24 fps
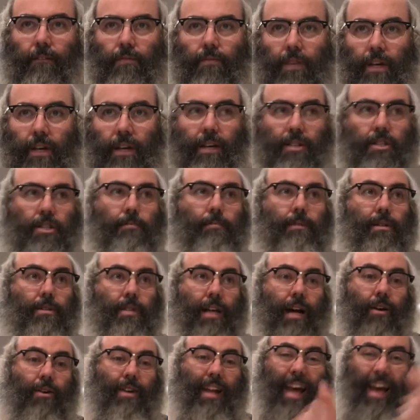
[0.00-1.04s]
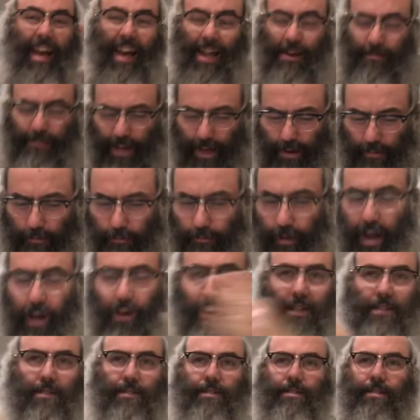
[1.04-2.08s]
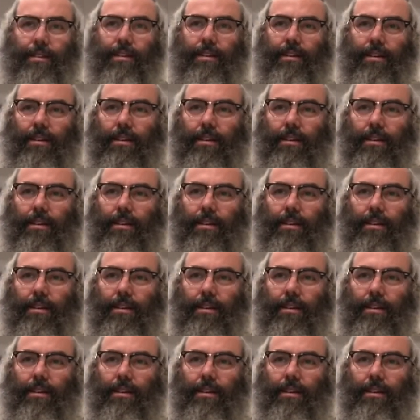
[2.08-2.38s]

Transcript: he has to miss out and be embarrassed